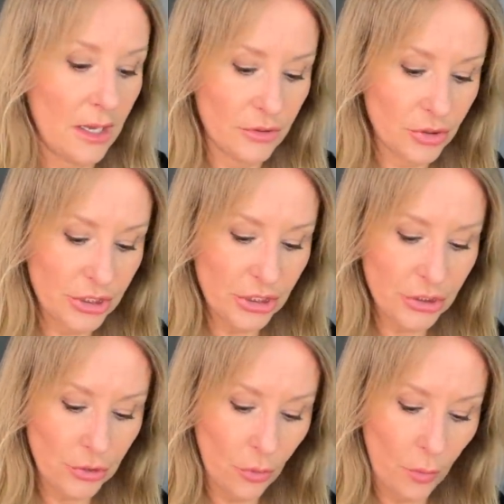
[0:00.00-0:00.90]

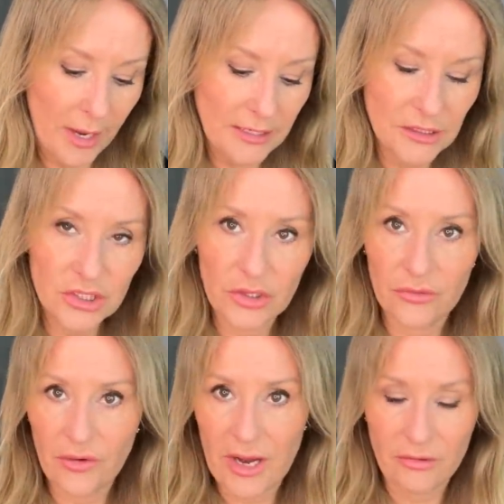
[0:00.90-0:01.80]
traditional ways to
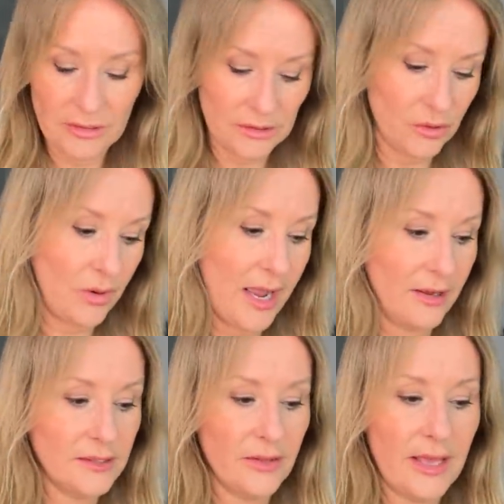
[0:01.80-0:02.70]
fragrance your
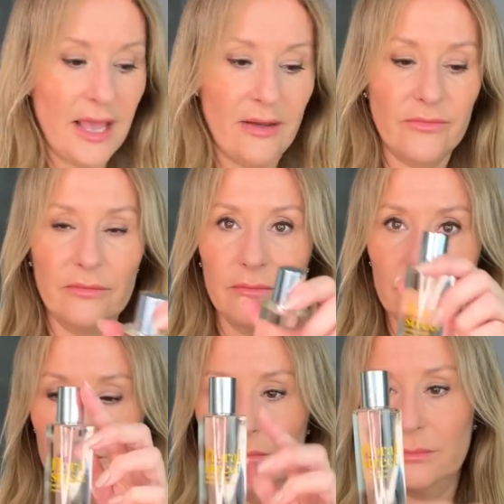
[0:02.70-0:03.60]
house. So they have
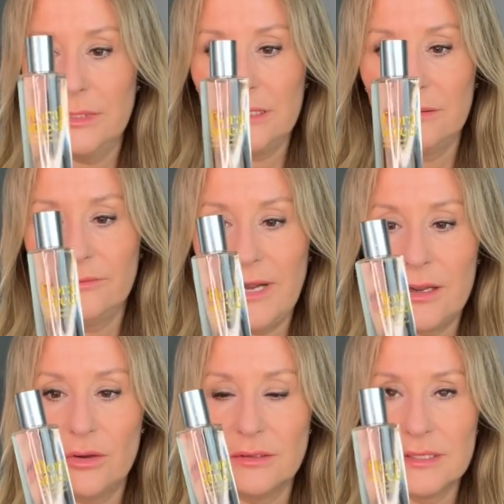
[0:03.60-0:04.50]
little
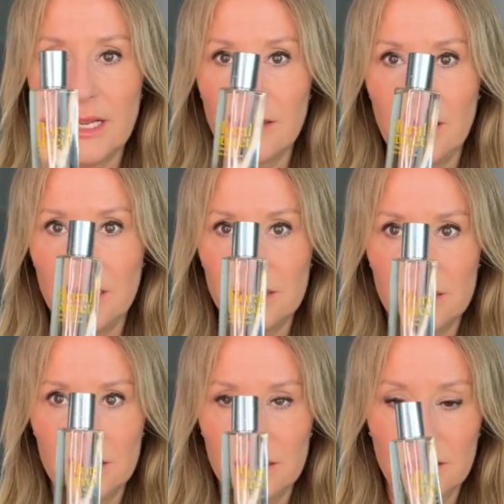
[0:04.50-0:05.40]
flacons like this.
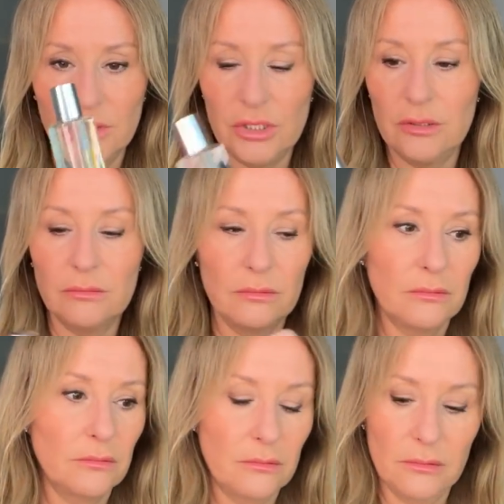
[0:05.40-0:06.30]
Would you
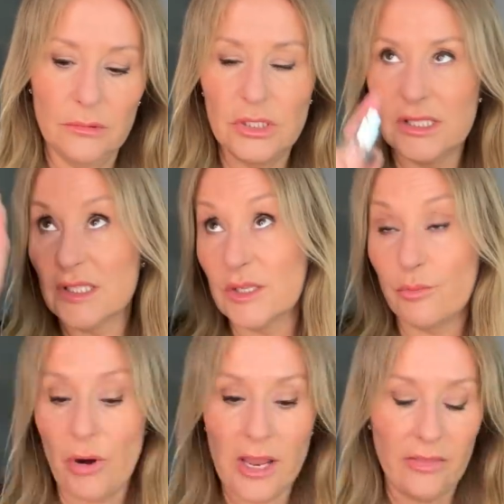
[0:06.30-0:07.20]
just
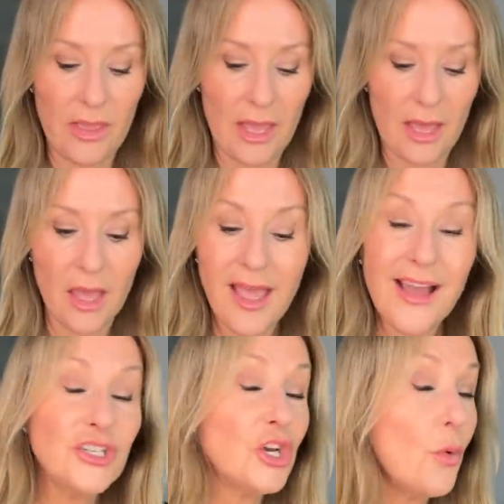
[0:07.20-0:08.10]
spray in the air?
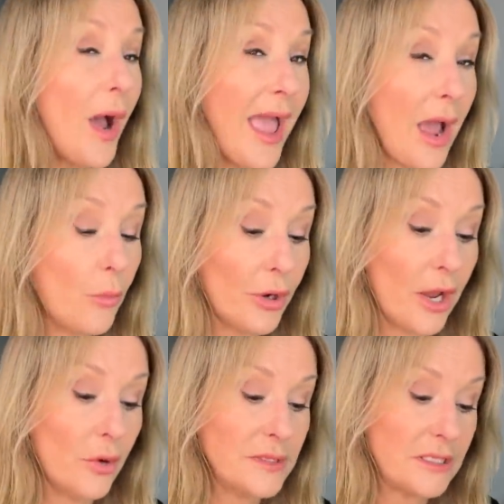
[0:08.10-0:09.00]
Do you know what
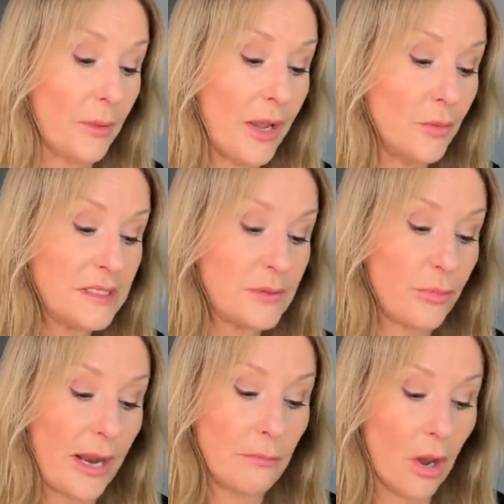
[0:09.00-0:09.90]
I always do? I always
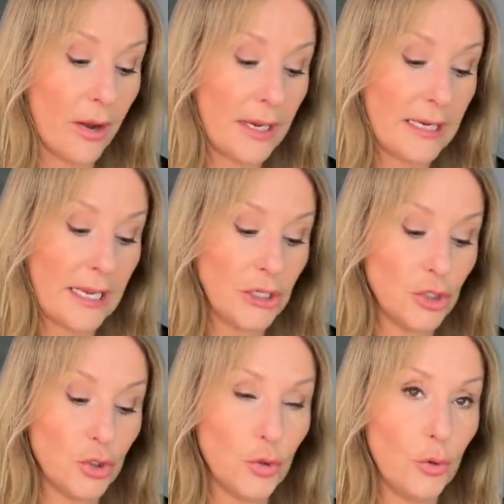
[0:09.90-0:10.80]
spray mine
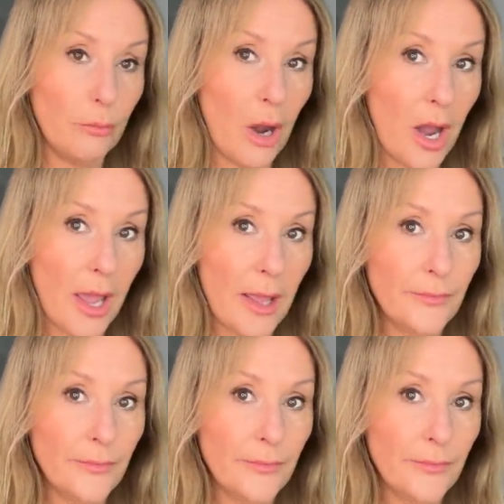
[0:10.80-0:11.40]
into my